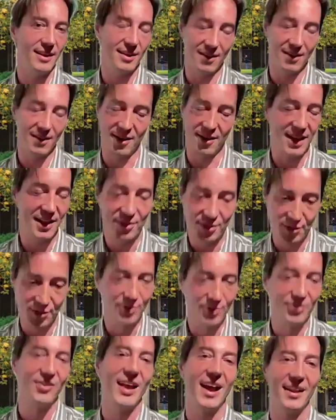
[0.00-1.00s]
uh,
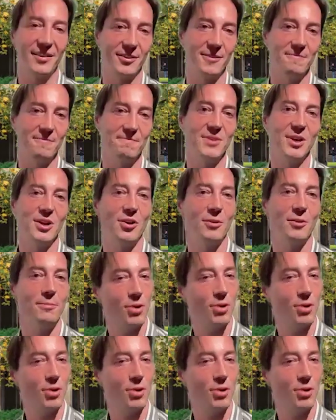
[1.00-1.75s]
enthusiasm, you know,